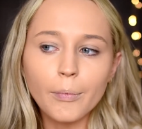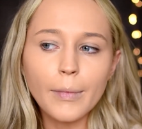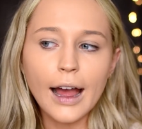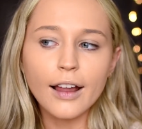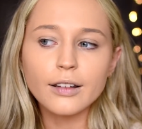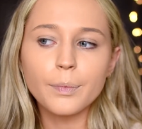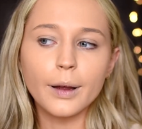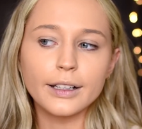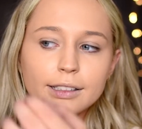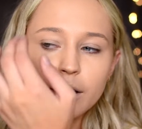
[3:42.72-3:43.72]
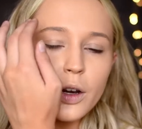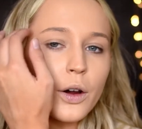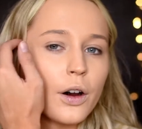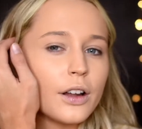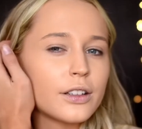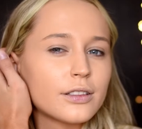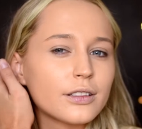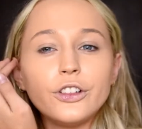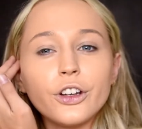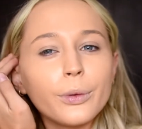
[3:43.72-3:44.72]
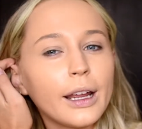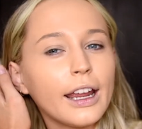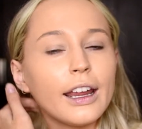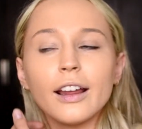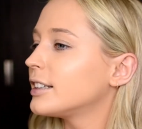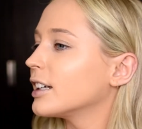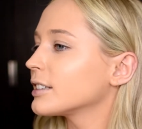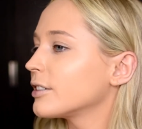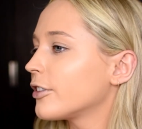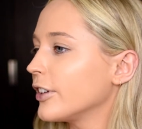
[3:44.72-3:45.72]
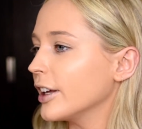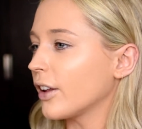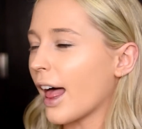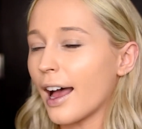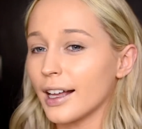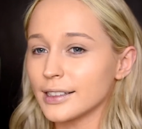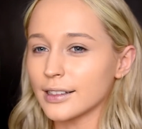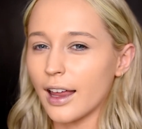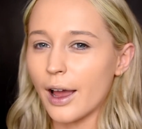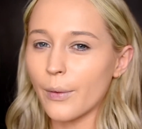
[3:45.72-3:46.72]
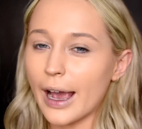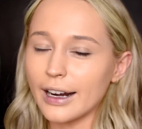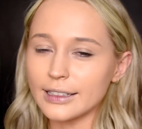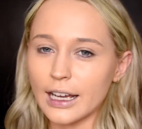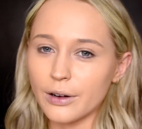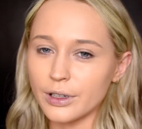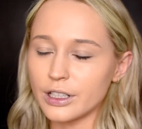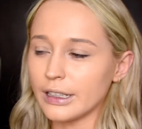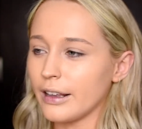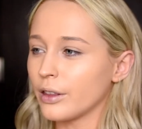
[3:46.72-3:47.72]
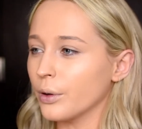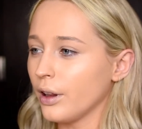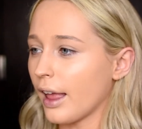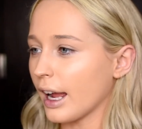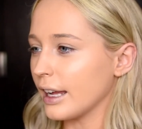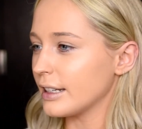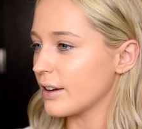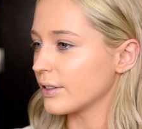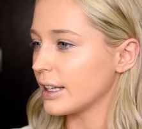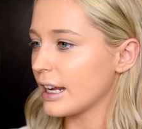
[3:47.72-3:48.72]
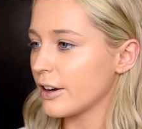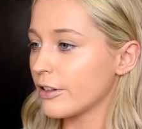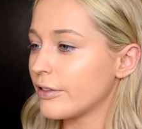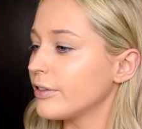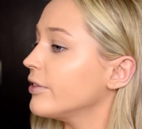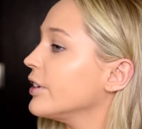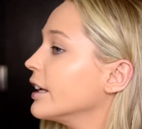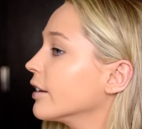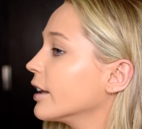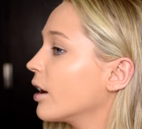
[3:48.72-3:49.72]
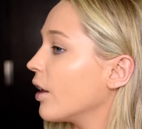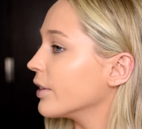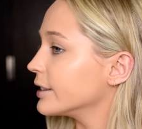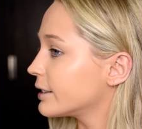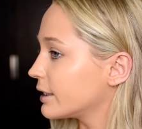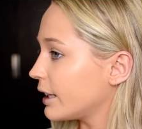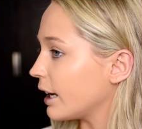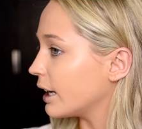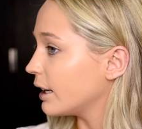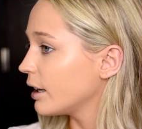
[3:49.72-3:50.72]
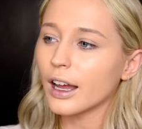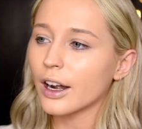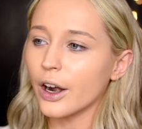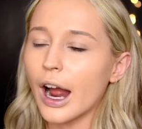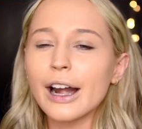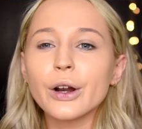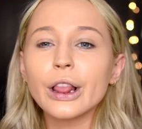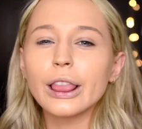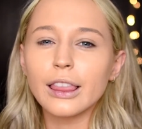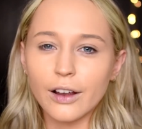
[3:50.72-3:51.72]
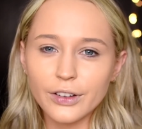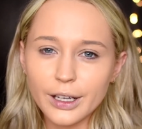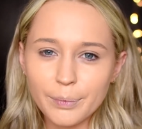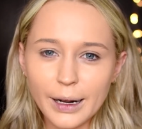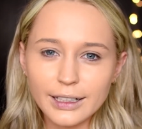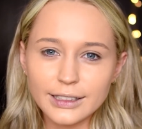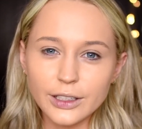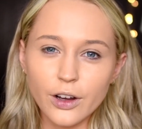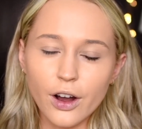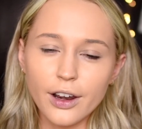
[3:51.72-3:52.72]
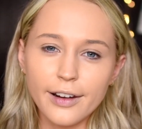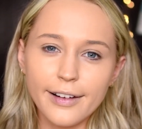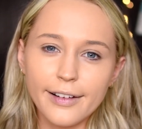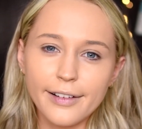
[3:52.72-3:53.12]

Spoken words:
matte, but it's not dewy. It doesn't feel as lightweight as I originally thought. Like I definitely can feel it on the skin. I don't know, I don't love it, but it's not